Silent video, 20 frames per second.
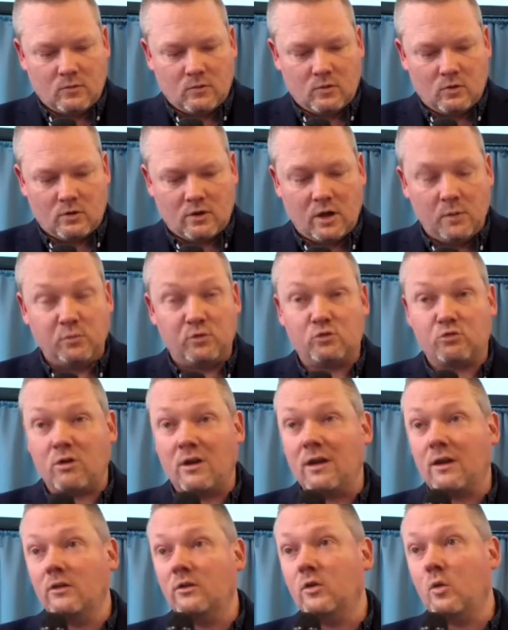or keeps
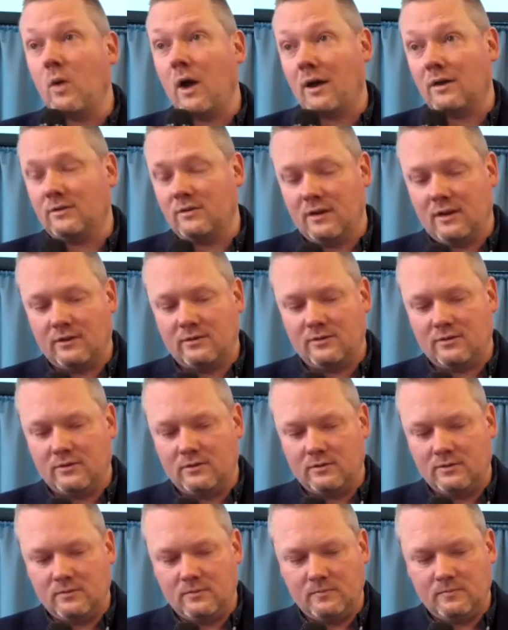drinking to excess,
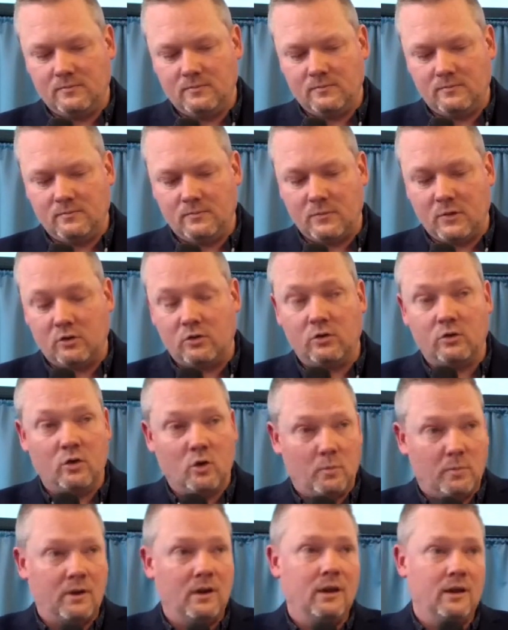they should
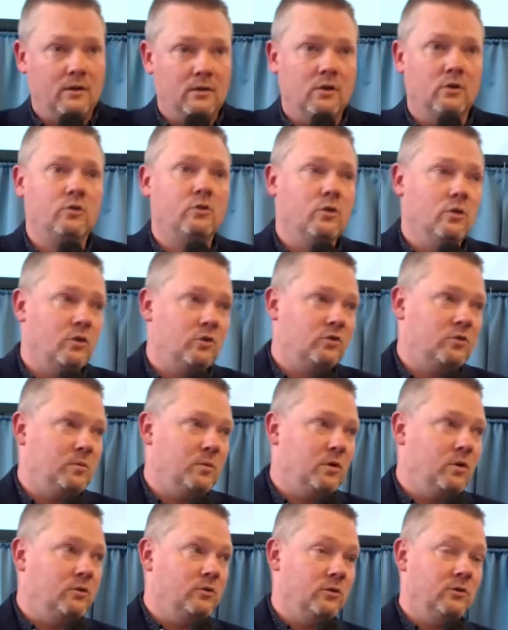not be leading a church
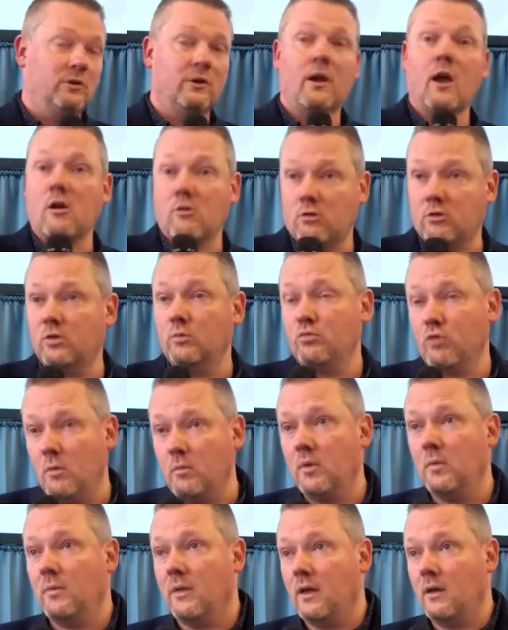because there's a character
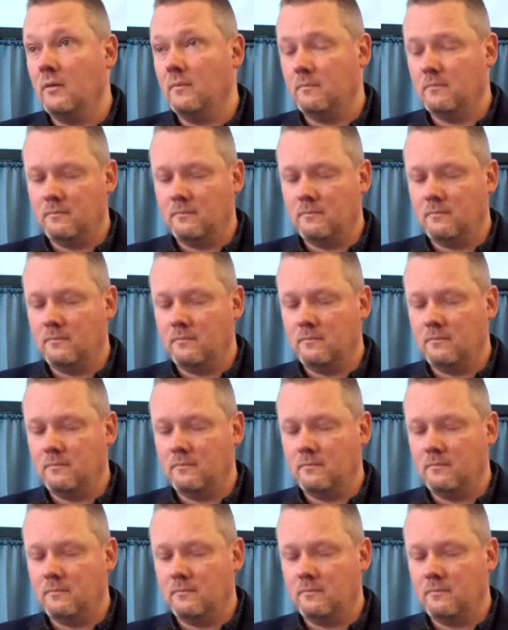problem there.